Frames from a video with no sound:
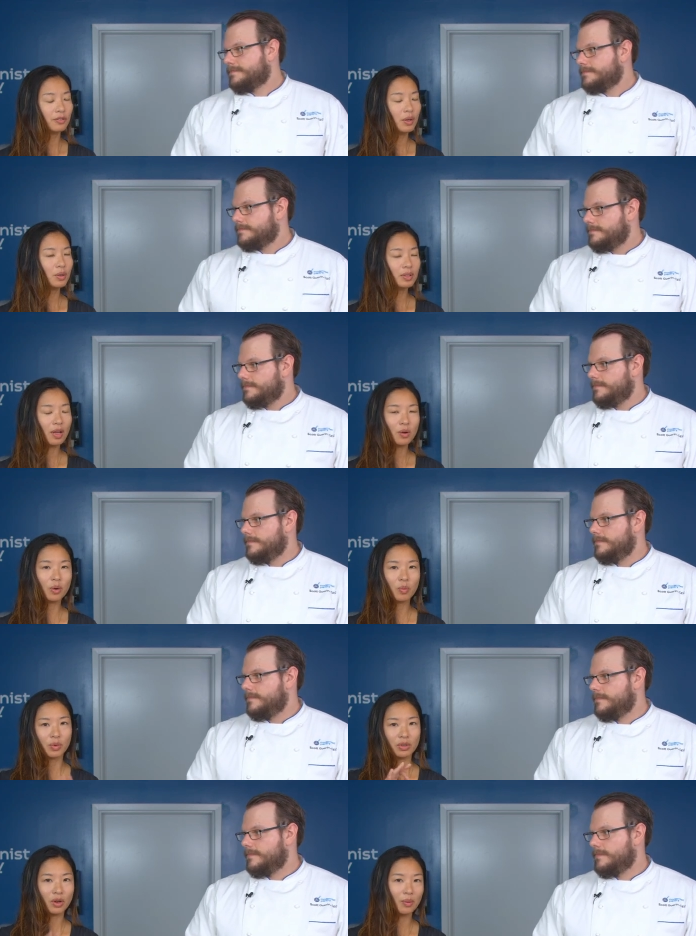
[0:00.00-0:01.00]
Speaker 1: folks at home
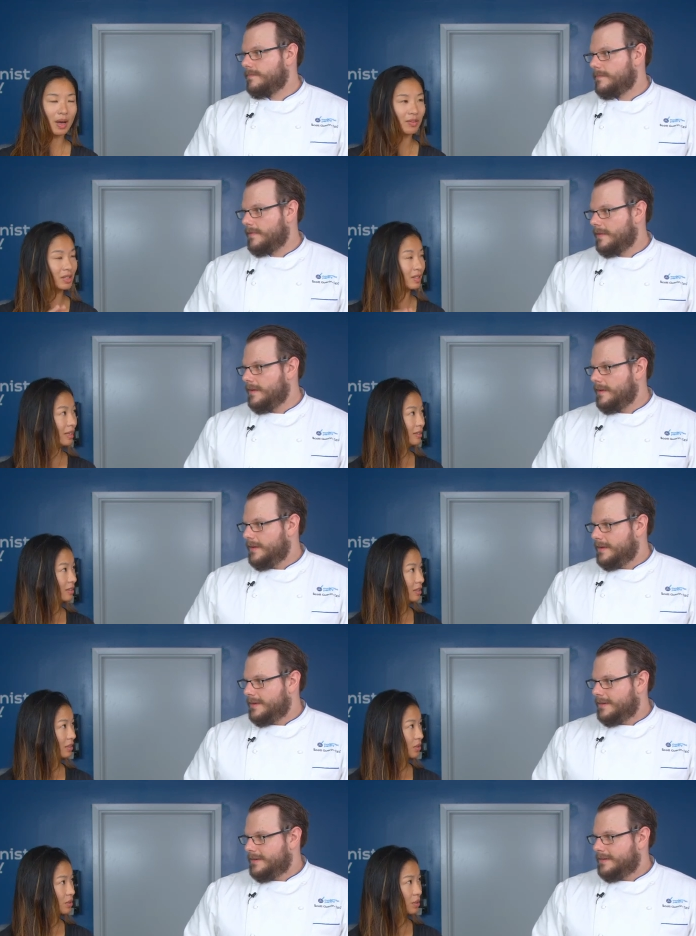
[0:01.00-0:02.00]
who don't have a stainless
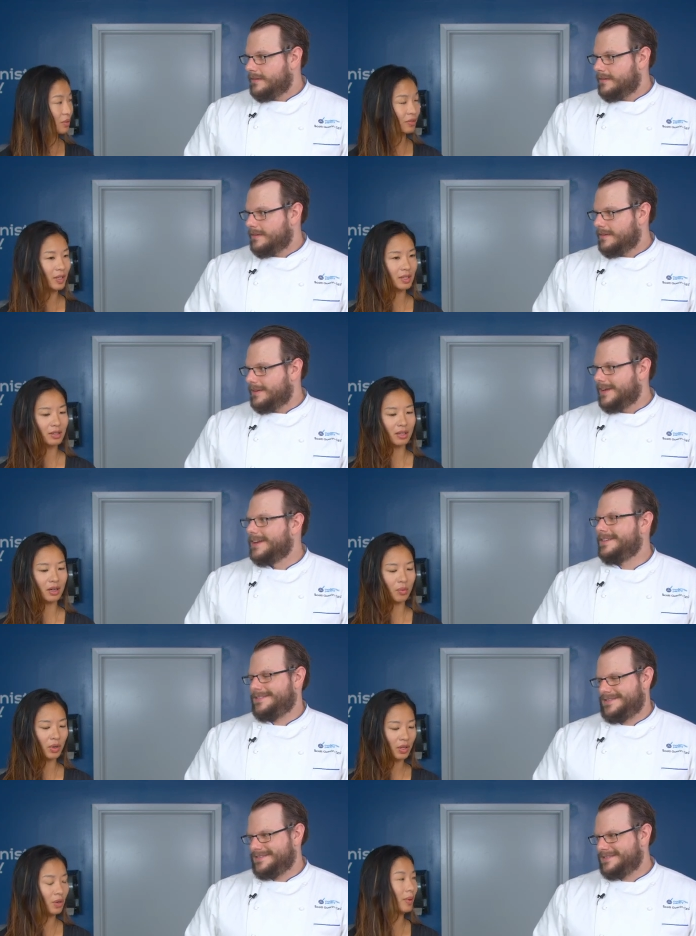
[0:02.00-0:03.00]
steel surface, you know,
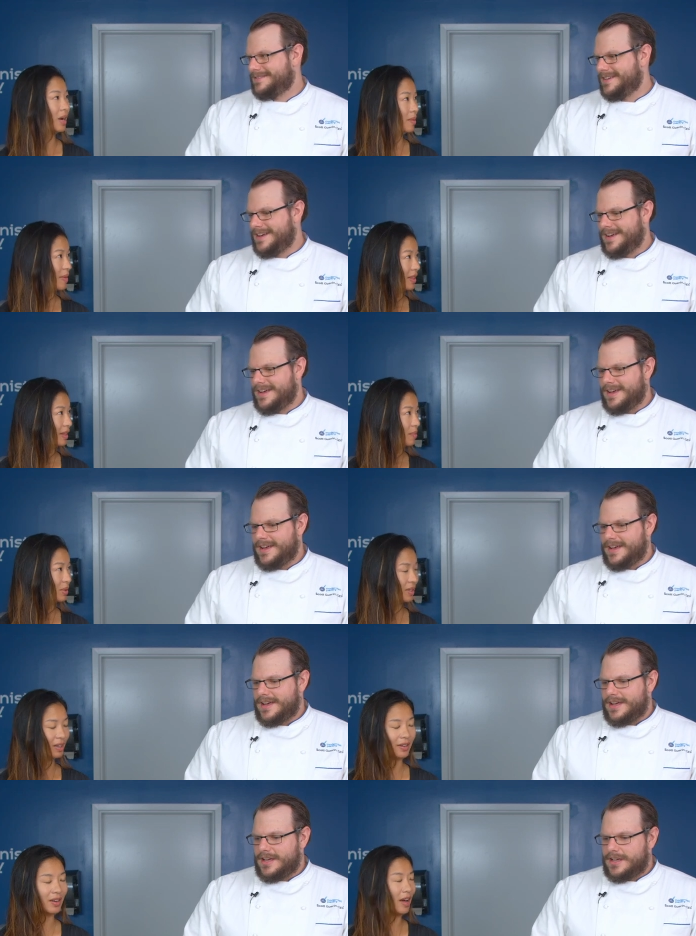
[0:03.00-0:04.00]
what do you recommend they put
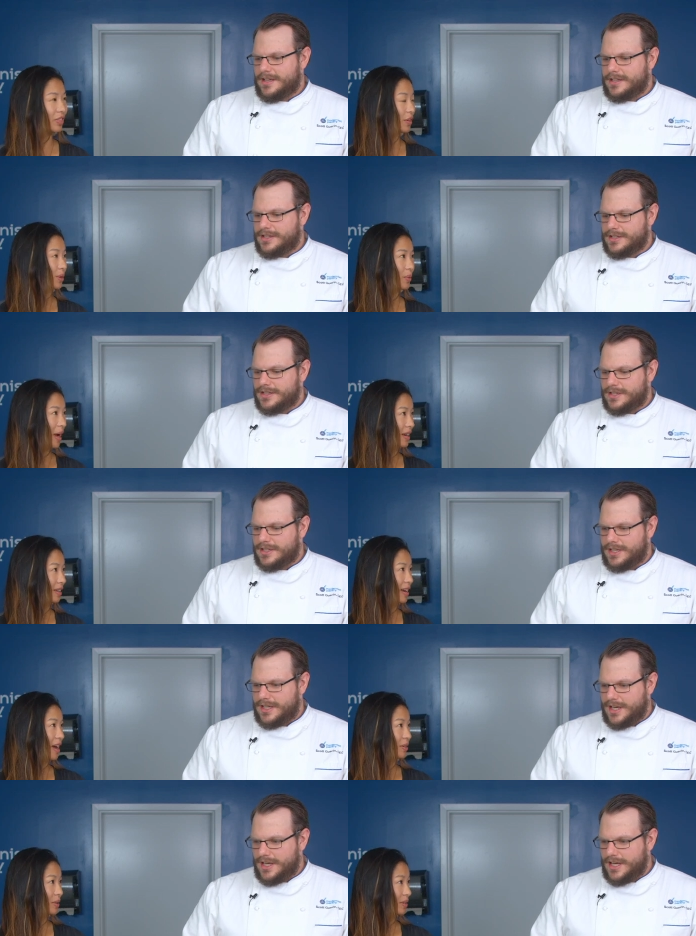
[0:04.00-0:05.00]
it on? Not their granite
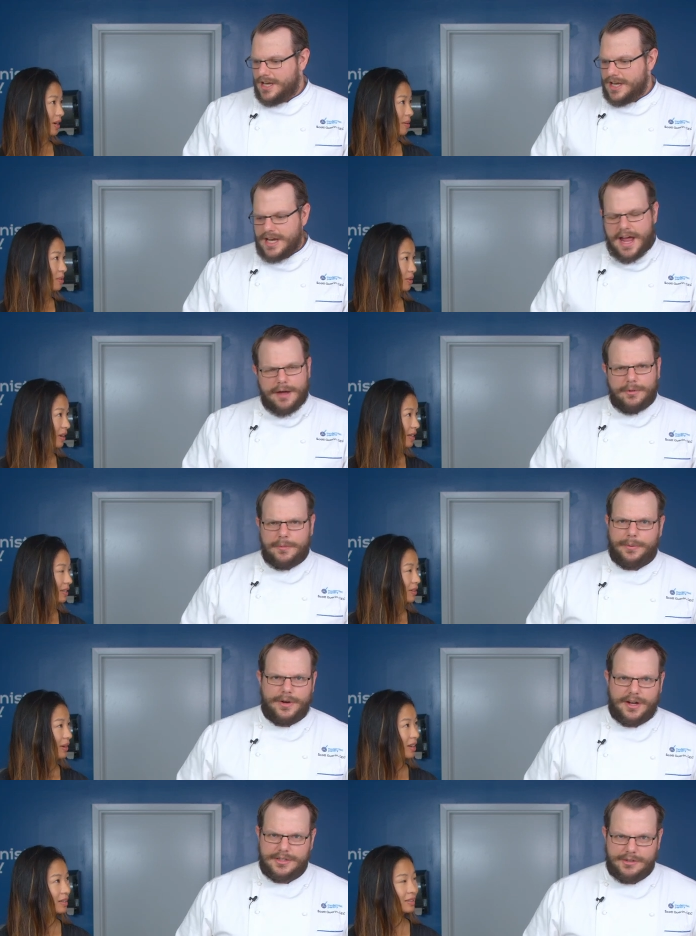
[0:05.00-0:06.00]
countertop. Yeah, right? I wouldn't
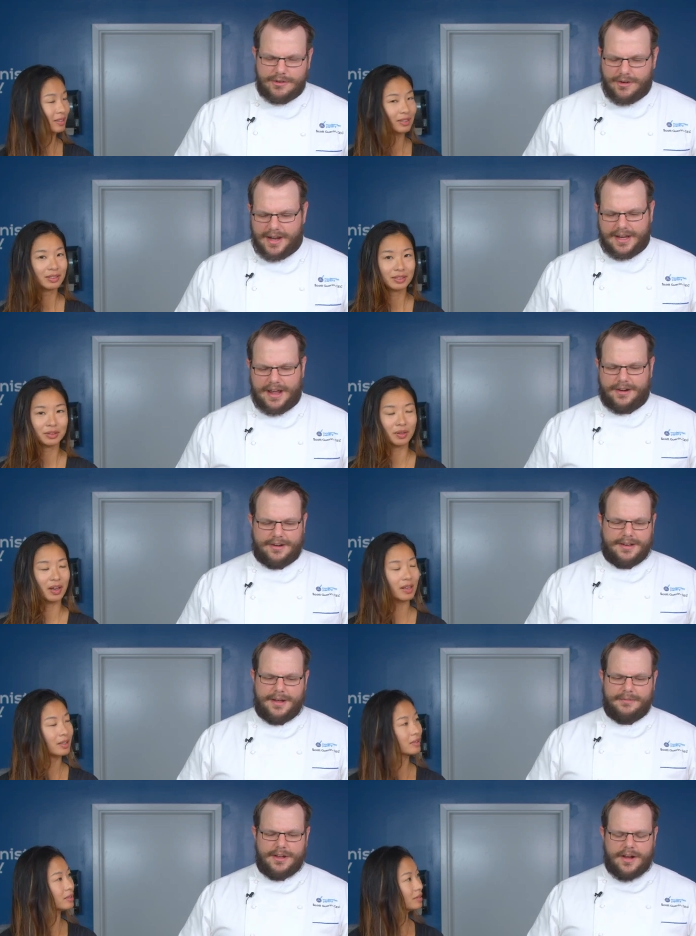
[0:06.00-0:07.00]
put okay. it
Speaker 2: onto a granite countertop.
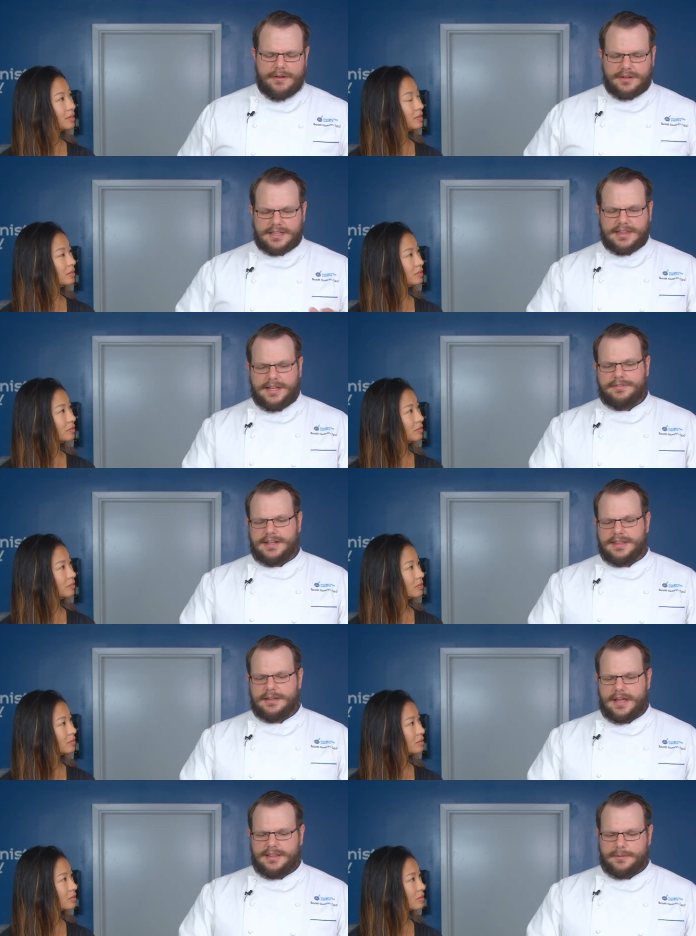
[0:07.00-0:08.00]
Right. No, I would leave it
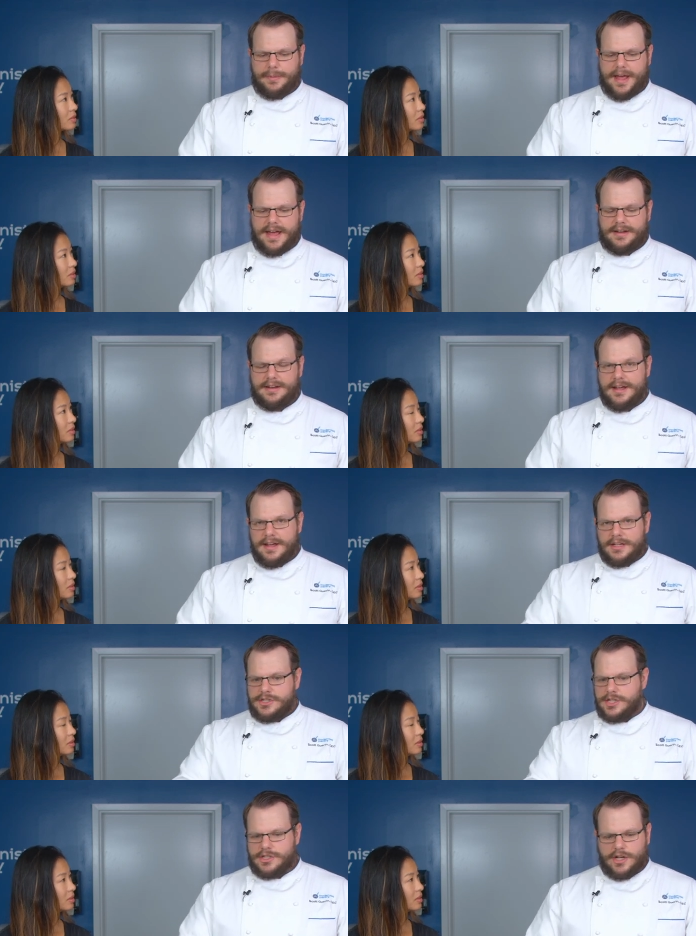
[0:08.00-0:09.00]
in the in the pan,
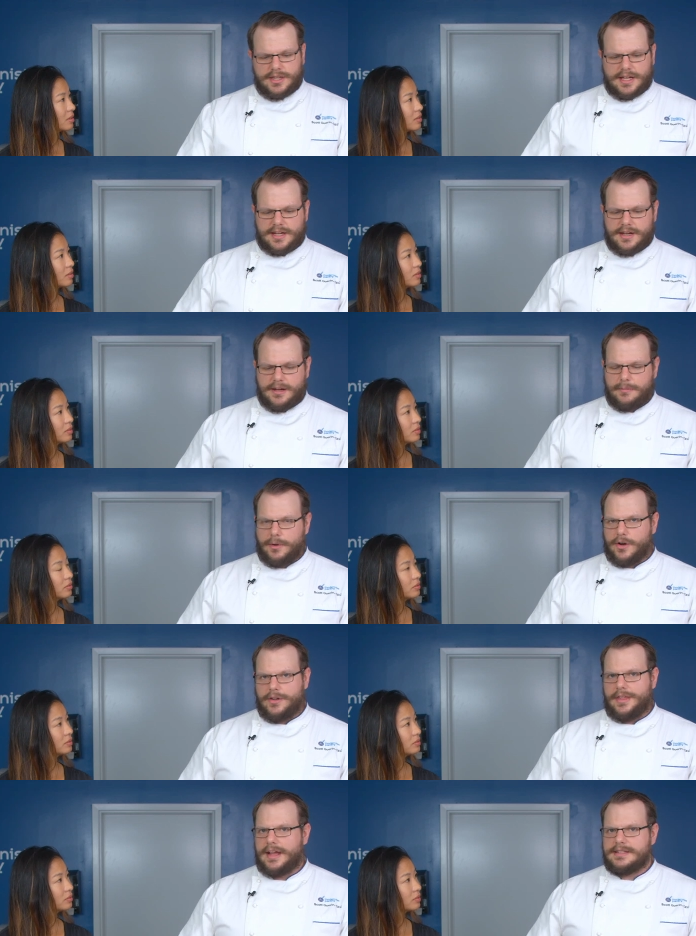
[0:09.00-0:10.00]
just on like a, a
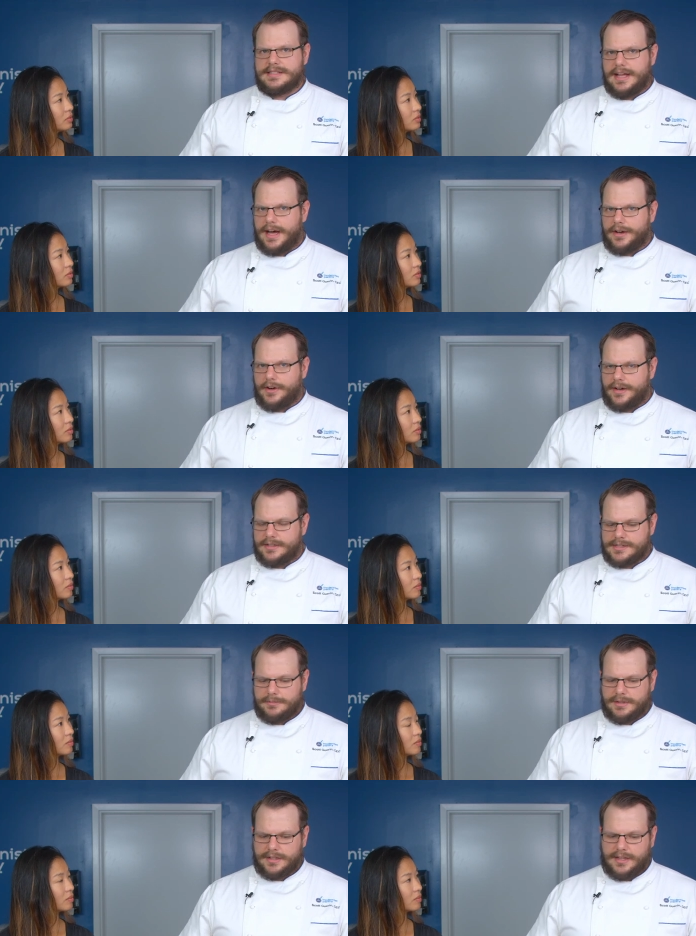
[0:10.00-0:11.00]
burner that is not on
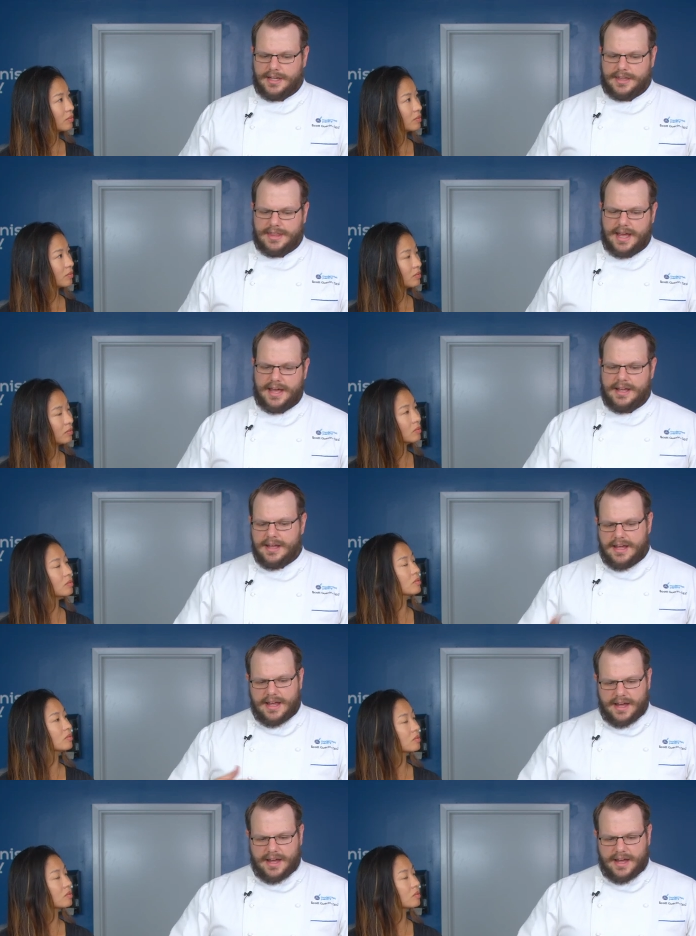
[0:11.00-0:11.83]
something like that, mm -hmm.